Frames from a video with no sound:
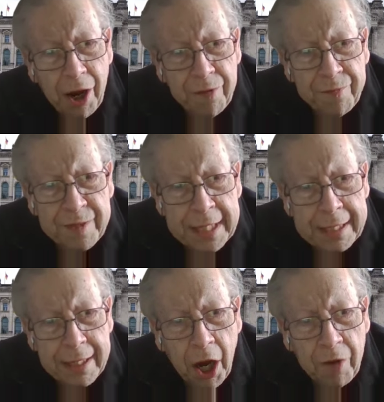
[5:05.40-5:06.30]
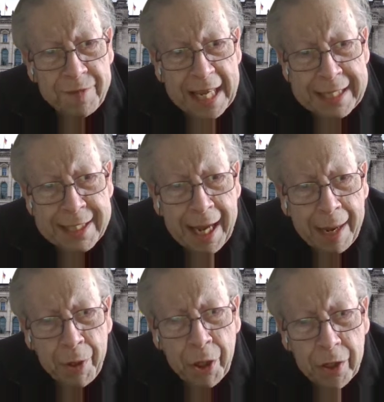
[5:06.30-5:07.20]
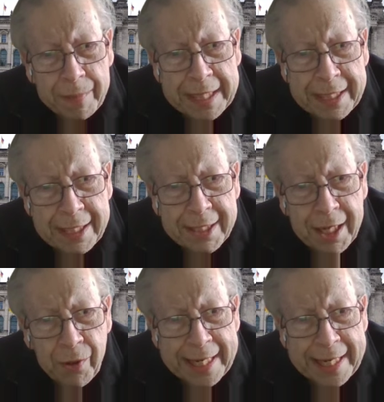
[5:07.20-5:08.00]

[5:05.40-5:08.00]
of that suburb is so